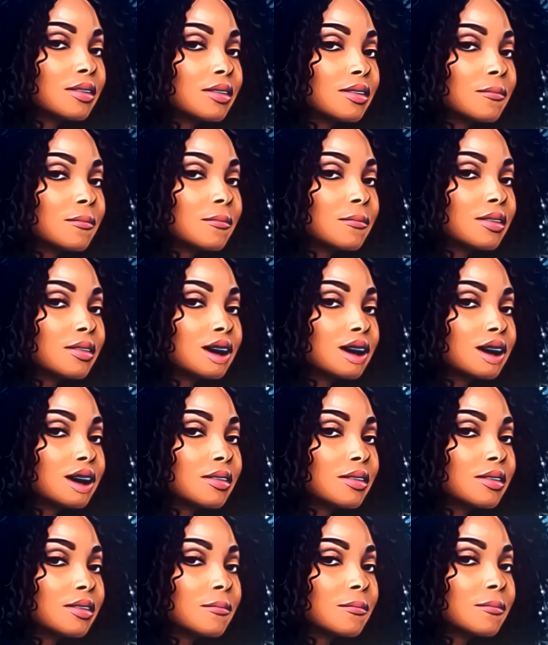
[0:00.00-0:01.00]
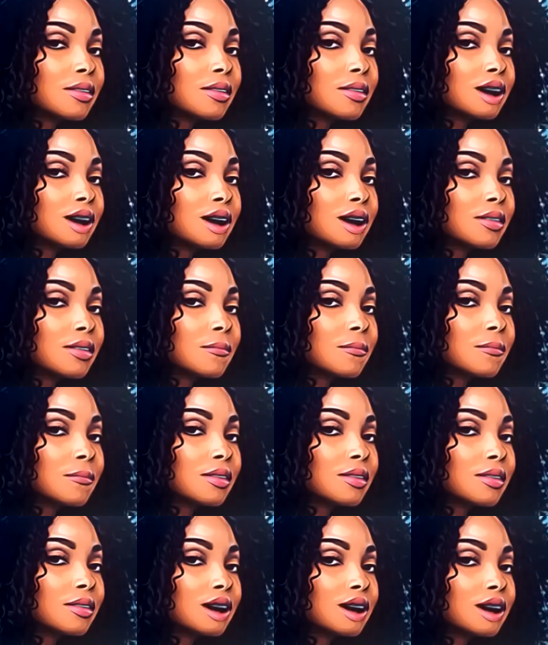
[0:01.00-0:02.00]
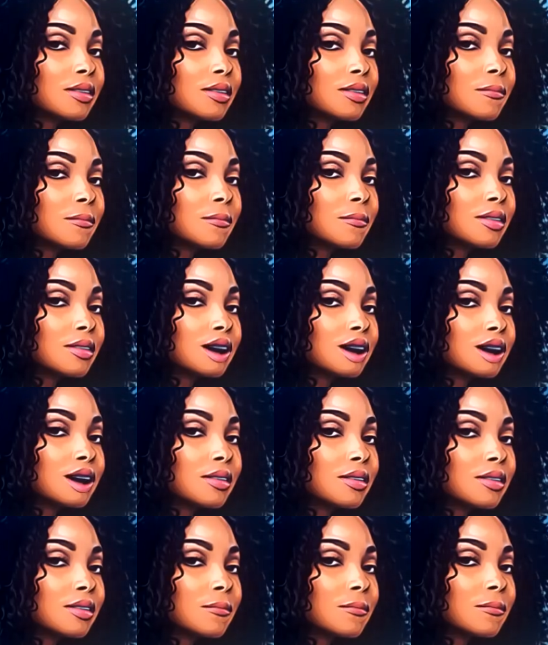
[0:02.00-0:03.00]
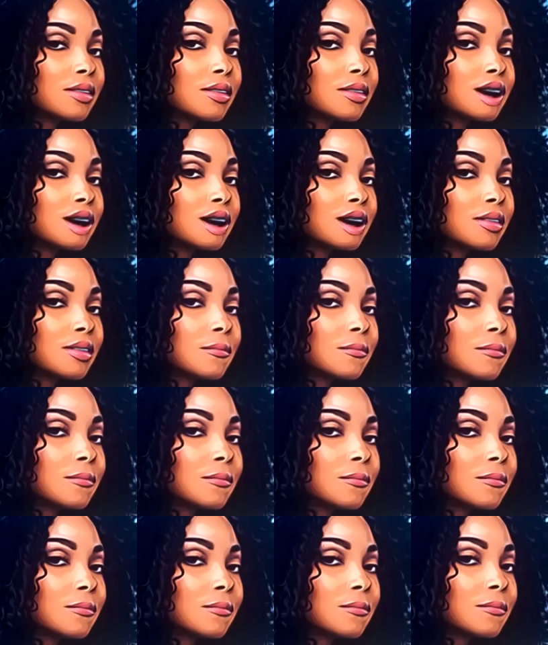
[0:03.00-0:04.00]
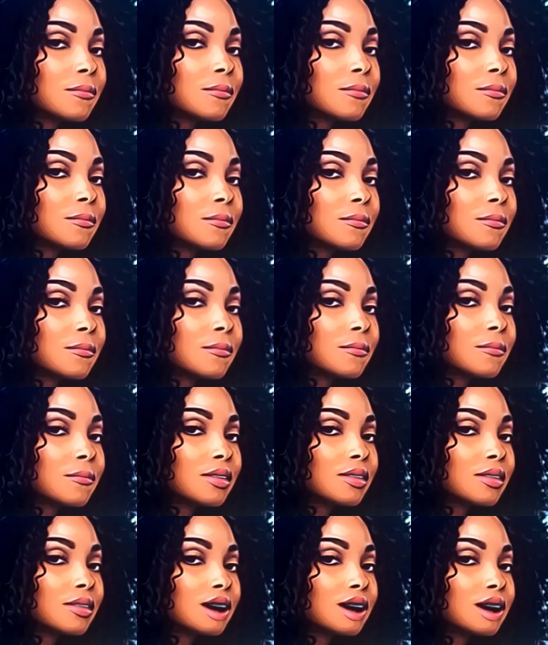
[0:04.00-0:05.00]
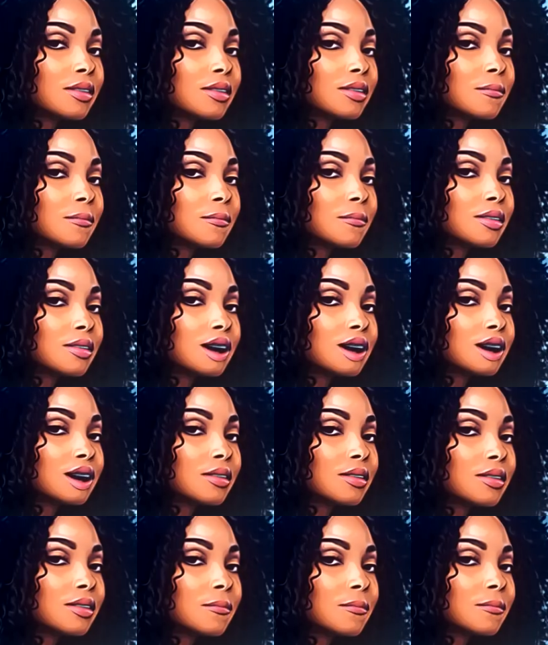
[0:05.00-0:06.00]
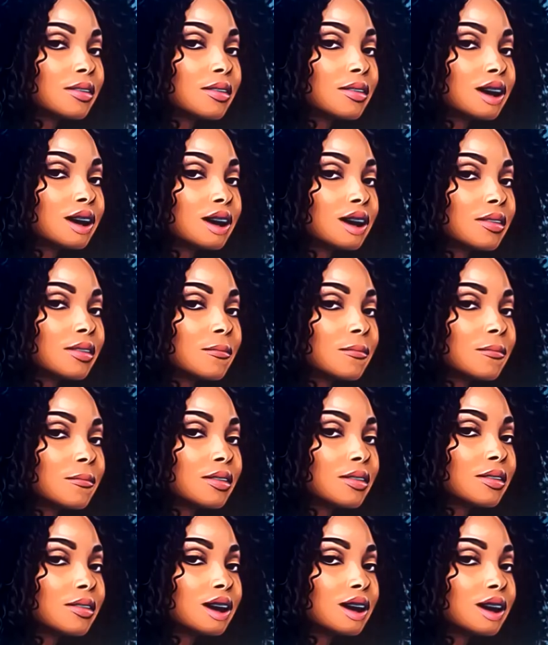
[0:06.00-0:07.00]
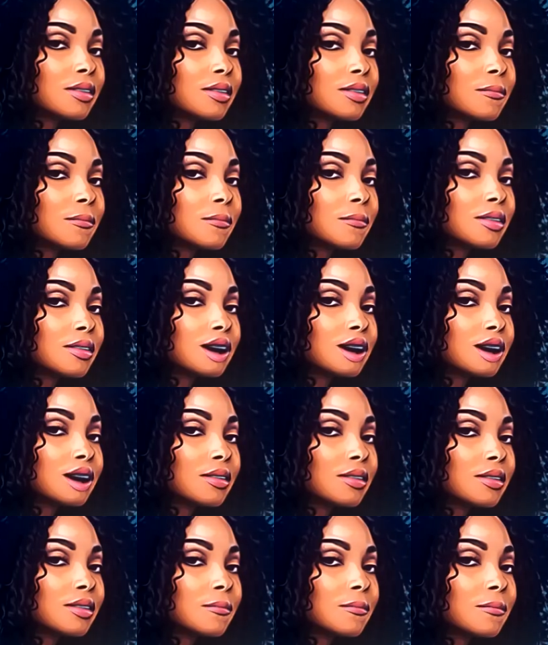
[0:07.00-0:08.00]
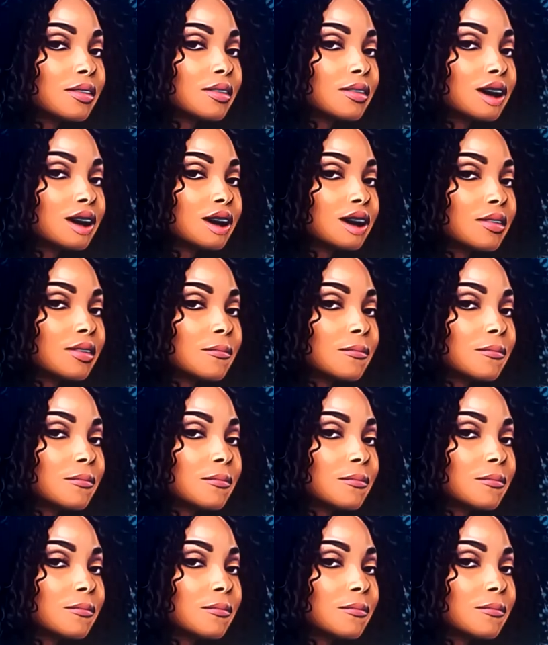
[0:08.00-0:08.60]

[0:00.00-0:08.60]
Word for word: So production wraps. And then Drew tells us that they brought up her making out with Latoya on the bolo trip. So of course, Drew was denying it.